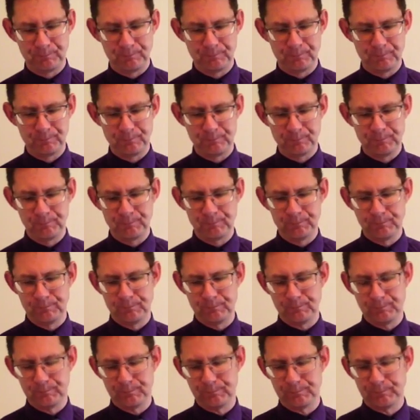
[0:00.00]

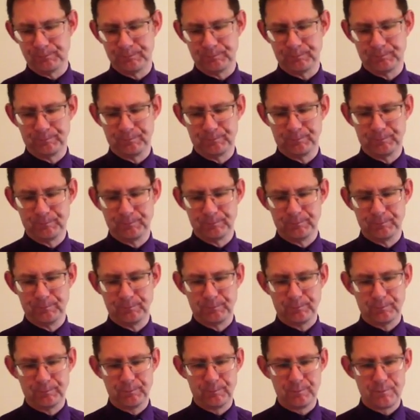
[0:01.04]

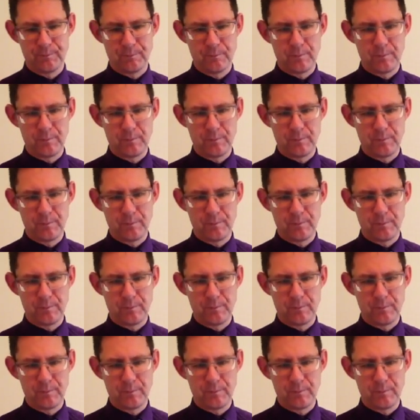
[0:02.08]
(no one is talking)